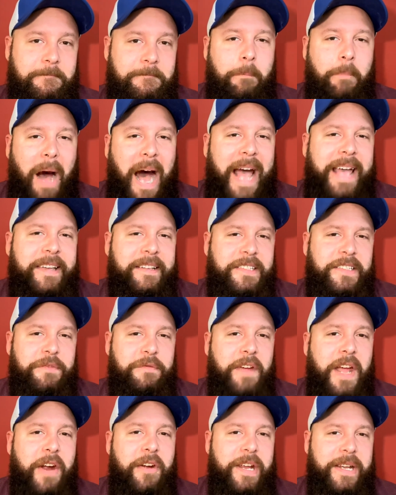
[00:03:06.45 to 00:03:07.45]
By its
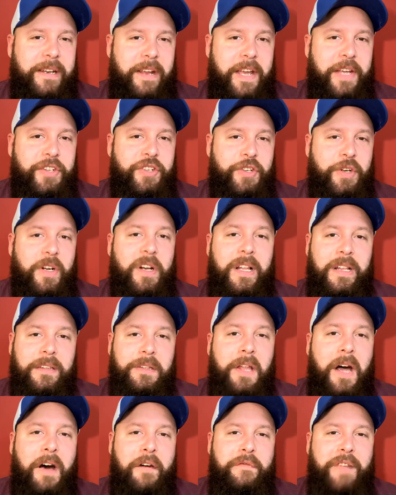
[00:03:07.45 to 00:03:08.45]
very nature,
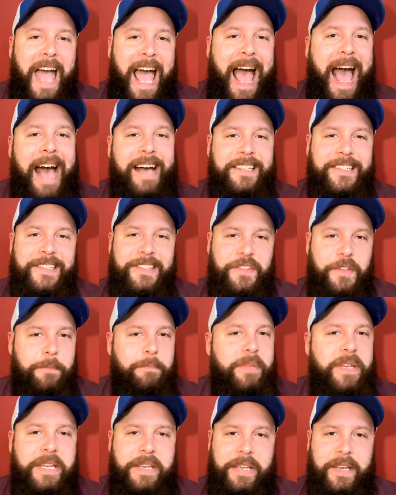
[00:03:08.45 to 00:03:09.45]
love has to
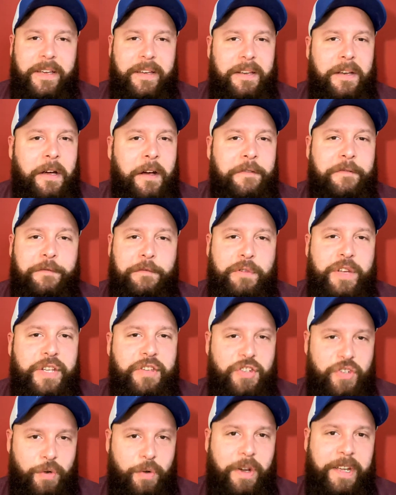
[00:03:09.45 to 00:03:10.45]
be a free
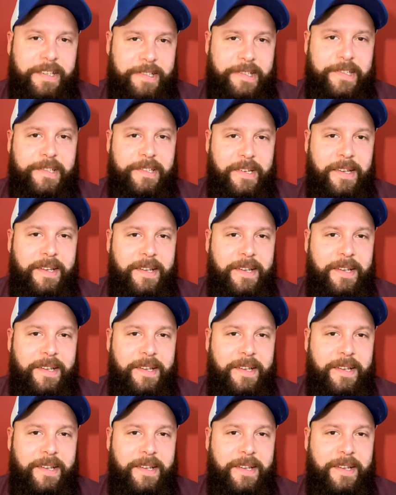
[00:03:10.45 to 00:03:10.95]
choice.